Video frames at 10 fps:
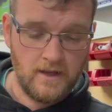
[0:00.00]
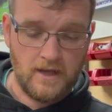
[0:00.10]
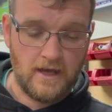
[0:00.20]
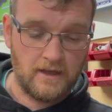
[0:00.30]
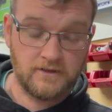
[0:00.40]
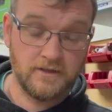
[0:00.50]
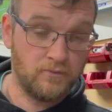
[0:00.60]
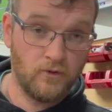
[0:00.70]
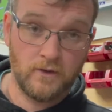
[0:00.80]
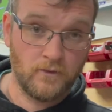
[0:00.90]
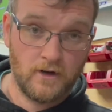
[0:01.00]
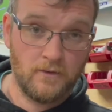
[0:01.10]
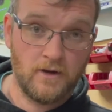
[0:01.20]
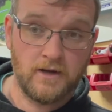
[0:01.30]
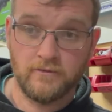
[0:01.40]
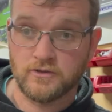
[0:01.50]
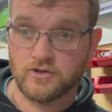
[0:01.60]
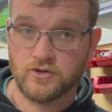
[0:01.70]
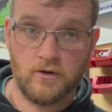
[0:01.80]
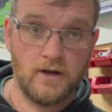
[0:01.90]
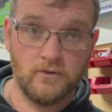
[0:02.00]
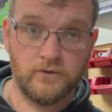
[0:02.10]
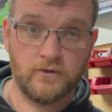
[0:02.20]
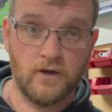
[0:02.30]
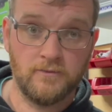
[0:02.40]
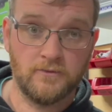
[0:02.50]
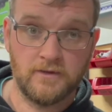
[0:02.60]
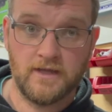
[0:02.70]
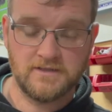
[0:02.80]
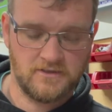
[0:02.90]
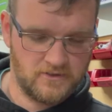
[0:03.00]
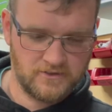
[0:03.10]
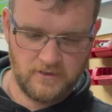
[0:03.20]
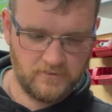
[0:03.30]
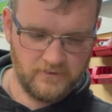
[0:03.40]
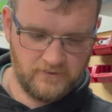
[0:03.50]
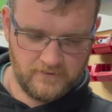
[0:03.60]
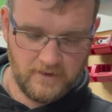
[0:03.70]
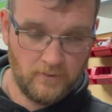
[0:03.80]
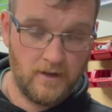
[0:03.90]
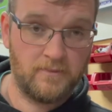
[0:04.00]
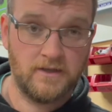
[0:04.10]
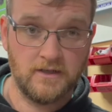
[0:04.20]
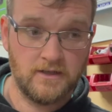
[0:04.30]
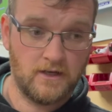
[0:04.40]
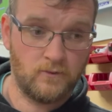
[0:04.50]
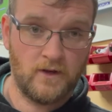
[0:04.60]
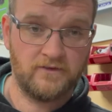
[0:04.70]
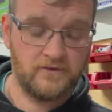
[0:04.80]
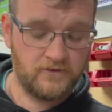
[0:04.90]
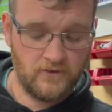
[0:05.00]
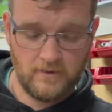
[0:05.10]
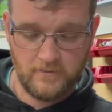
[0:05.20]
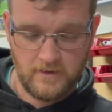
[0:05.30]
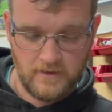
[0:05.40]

To the point where I won't even trial scopes without a zero stop, because in my opinion they're a waste of time